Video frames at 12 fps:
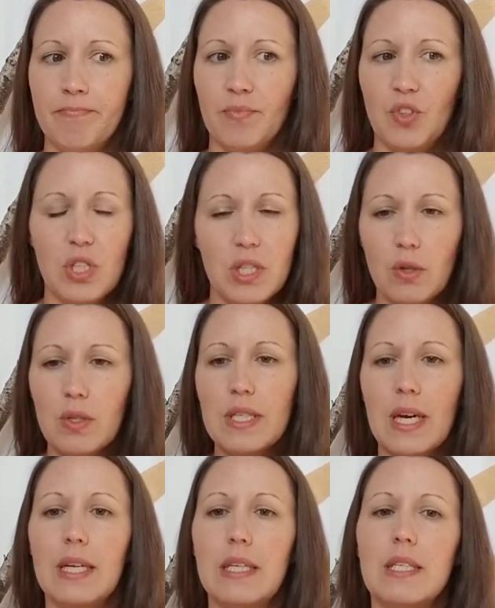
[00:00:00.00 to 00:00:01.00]
just little
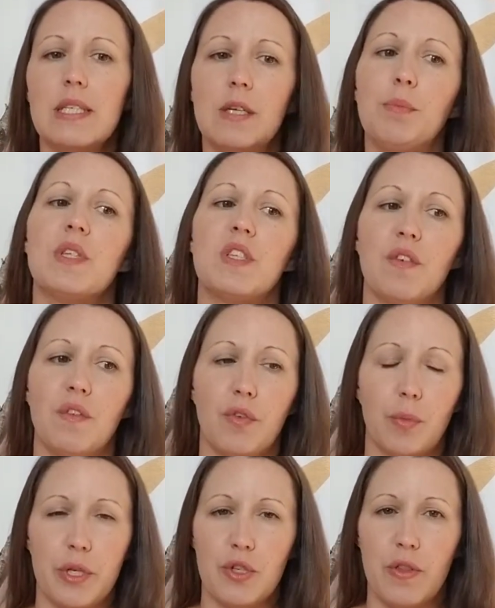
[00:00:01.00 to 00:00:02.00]
tiny snippets of
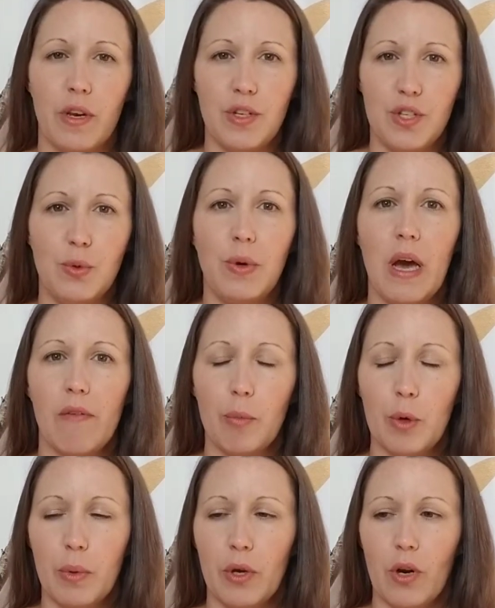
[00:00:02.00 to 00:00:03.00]
information that I do have
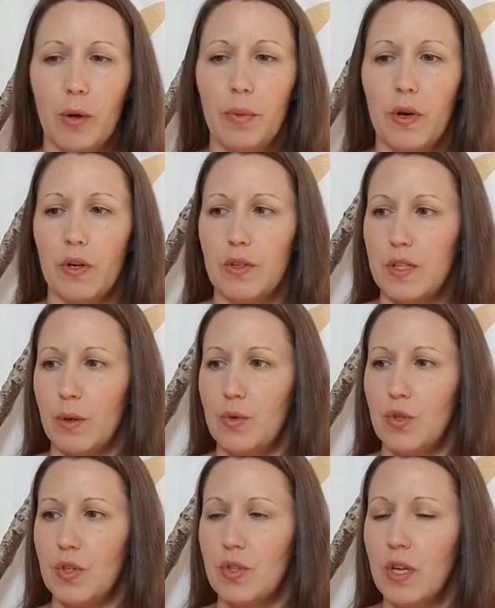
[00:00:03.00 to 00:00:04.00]
about my grandparents. I was
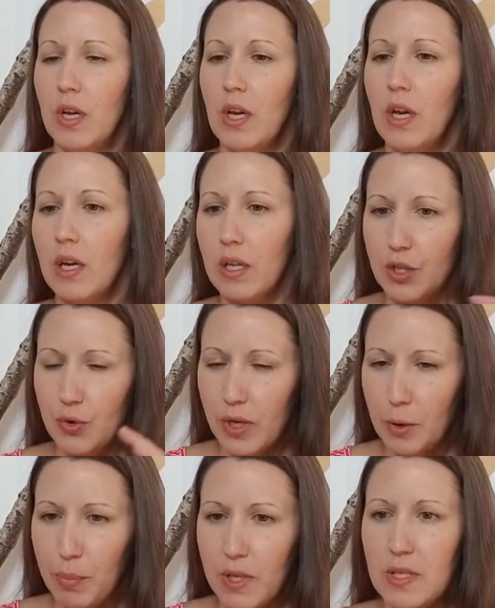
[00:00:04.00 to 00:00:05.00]
just kind of trying
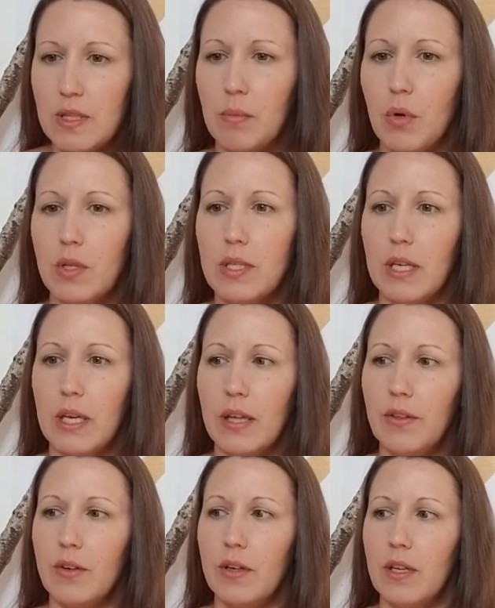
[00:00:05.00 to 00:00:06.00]
to piece them all
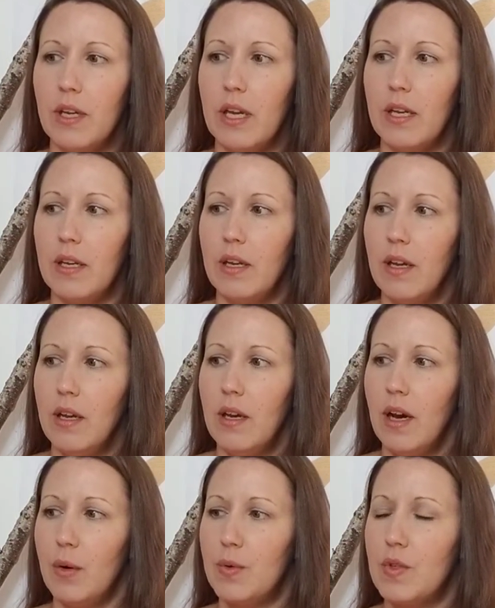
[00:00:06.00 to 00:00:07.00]
together and and
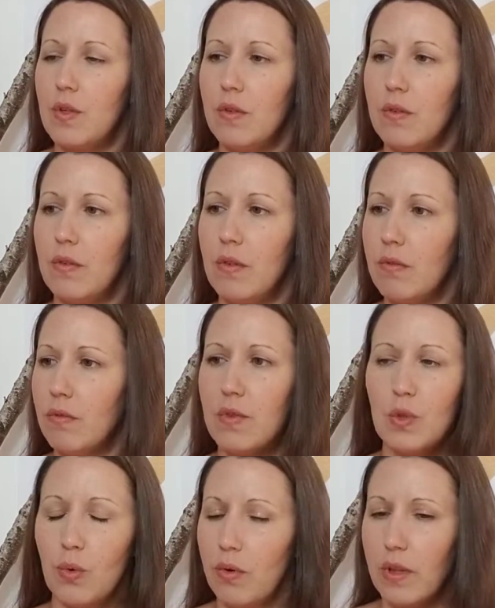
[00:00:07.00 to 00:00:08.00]
I was
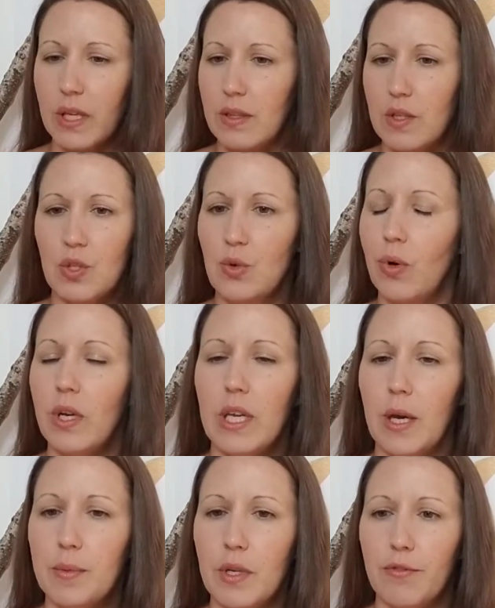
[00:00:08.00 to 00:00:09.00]
sort like the story
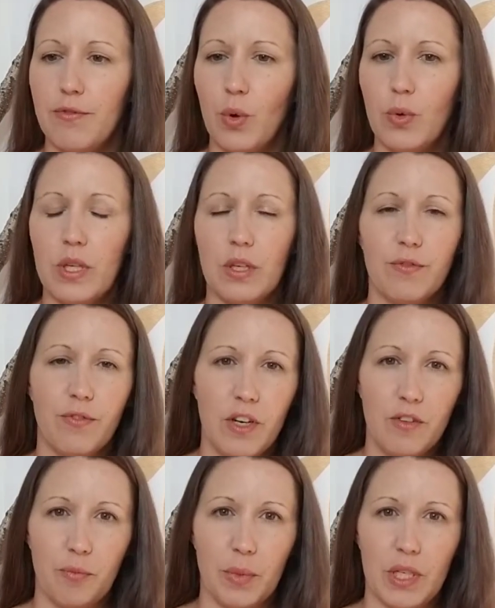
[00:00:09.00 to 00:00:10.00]
kept unfolding in front
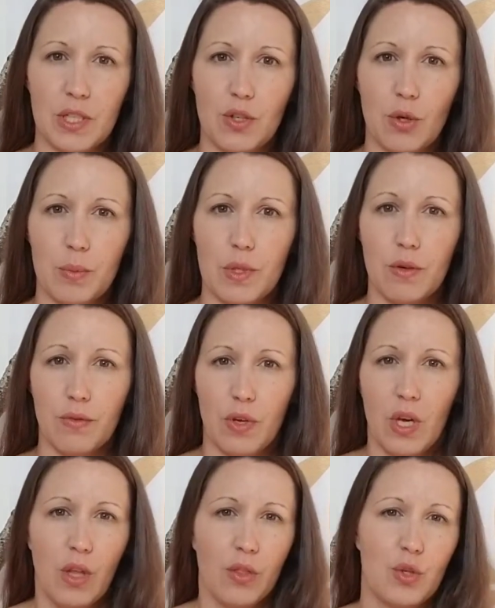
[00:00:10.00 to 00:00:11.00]
of me in terms of
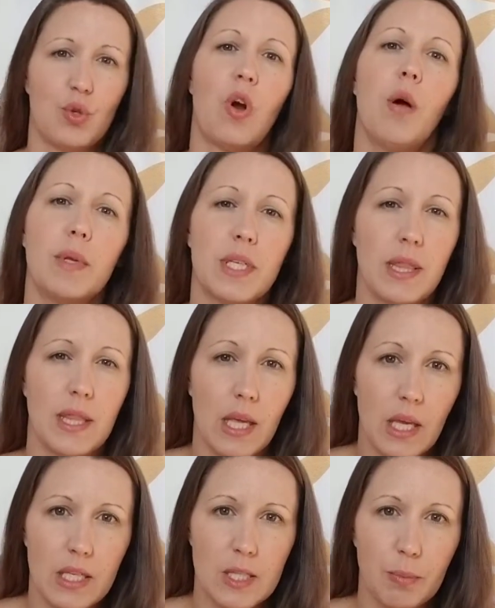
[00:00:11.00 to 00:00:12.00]
the traumas that they
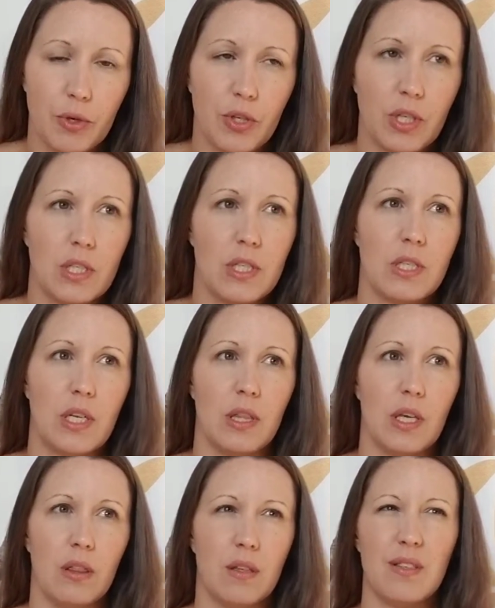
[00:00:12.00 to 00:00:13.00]
experienced and,
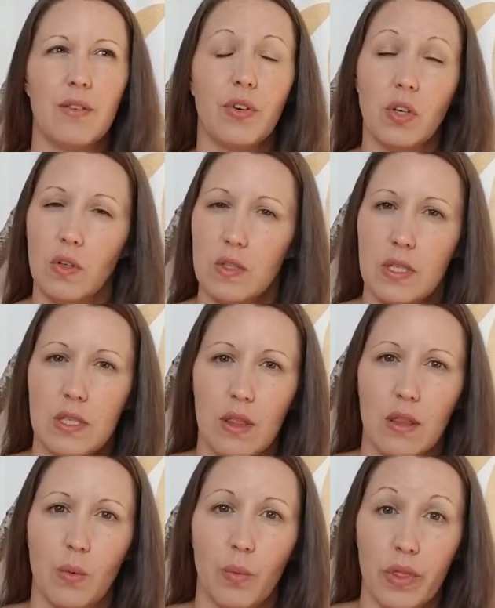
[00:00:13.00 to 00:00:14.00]
and the difficulties that
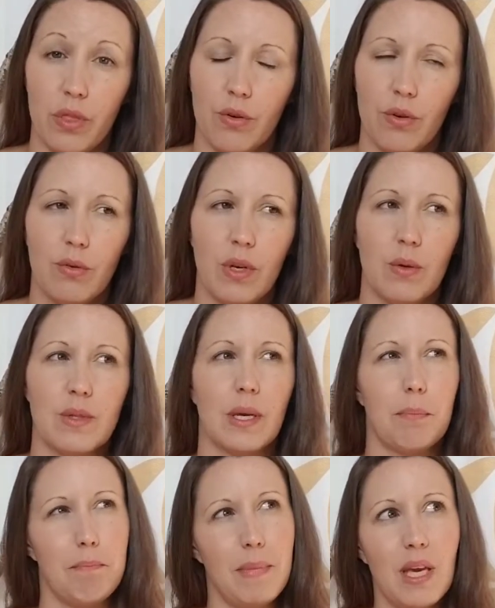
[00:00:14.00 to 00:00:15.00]
they went through and i was like
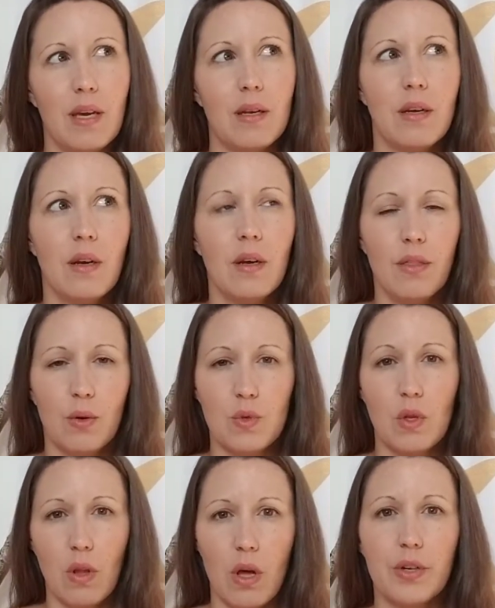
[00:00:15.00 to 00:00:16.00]
man there was a
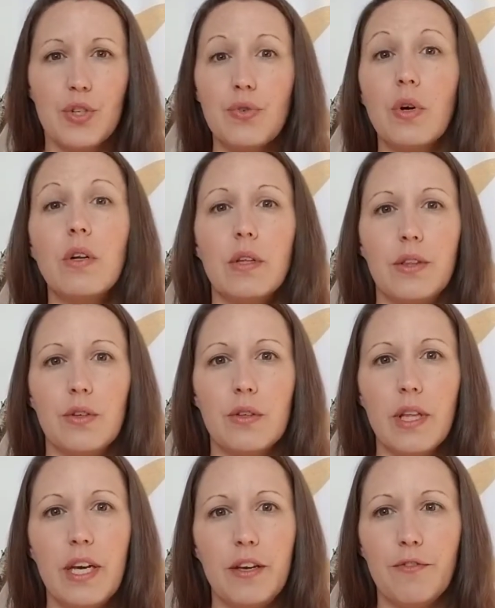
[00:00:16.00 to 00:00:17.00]
lot of struggle in their
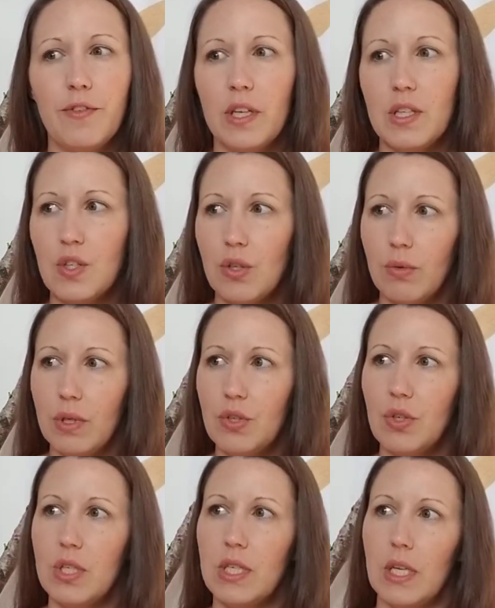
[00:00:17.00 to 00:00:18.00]
life and it's so
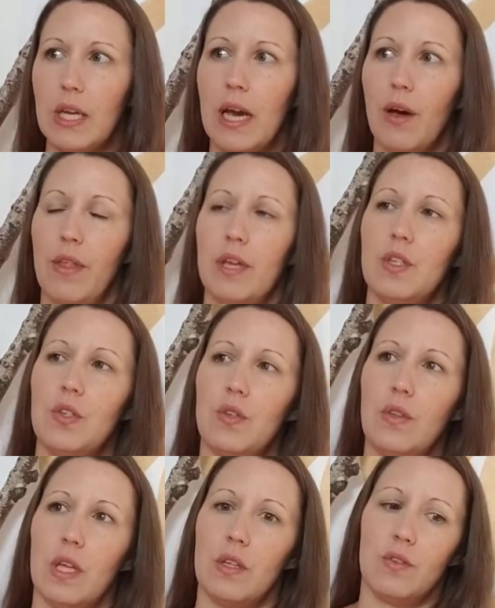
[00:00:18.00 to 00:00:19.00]
interesting how that
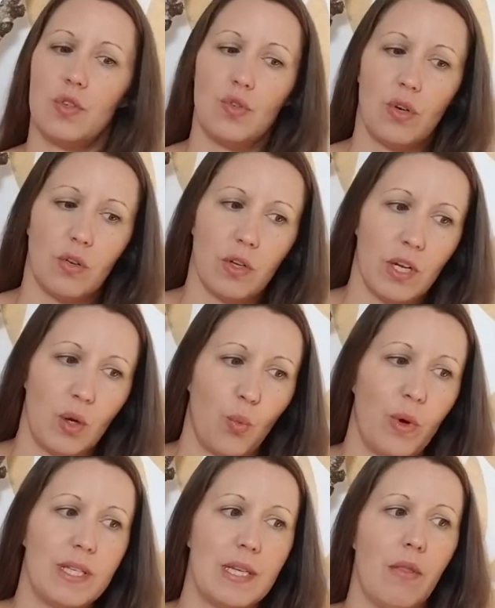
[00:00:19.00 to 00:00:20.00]
that struggle kind of
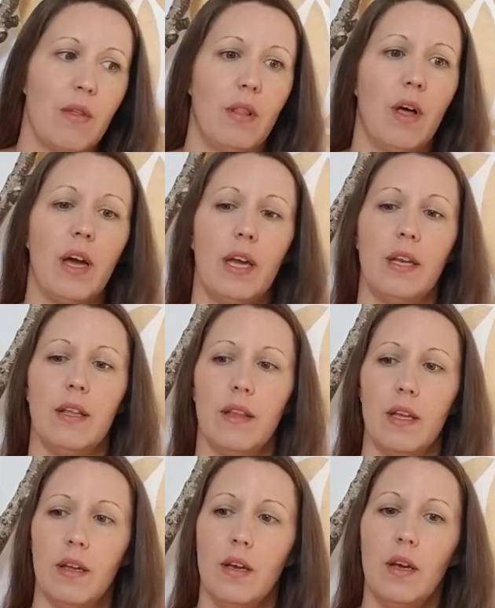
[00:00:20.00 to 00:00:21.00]
went down the line and
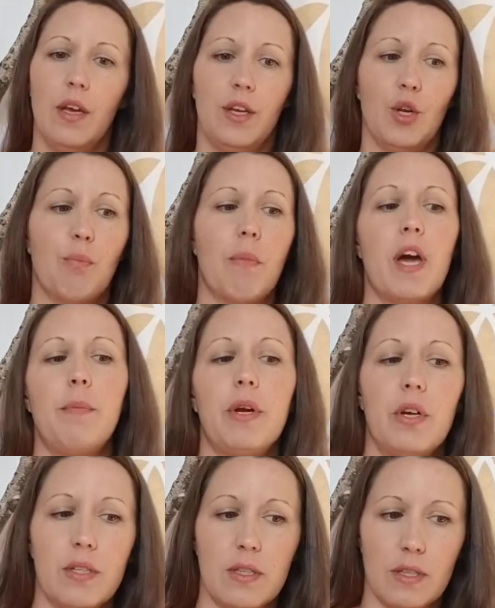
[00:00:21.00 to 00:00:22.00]
then you know my
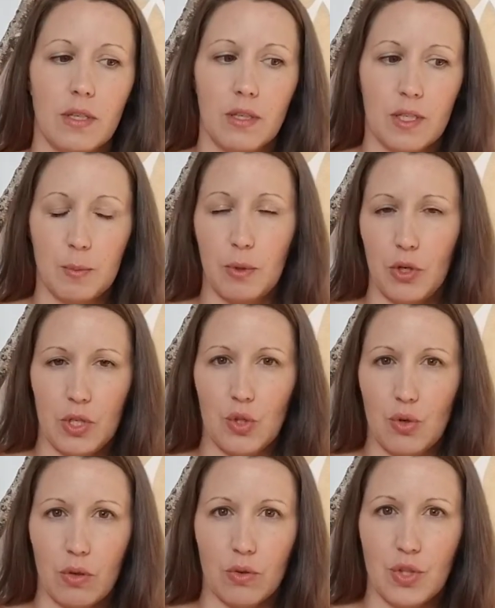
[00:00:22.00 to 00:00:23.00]
parents experienced
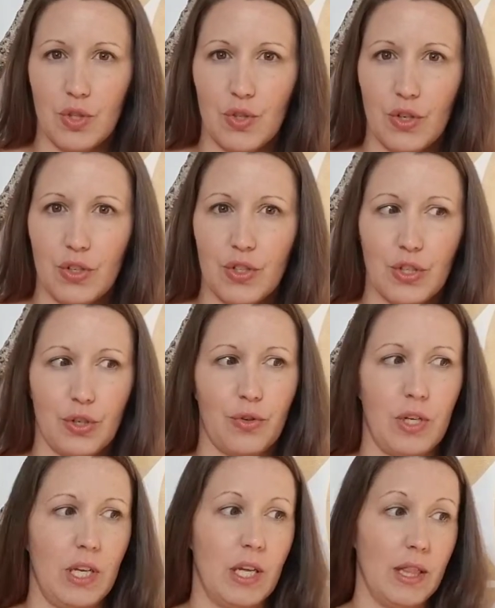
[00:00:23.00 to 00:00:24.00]
struggle to a certain
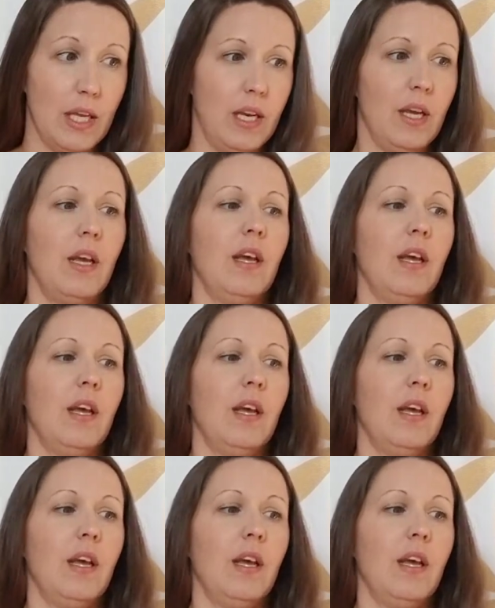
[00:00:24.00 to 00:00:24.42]
degree and then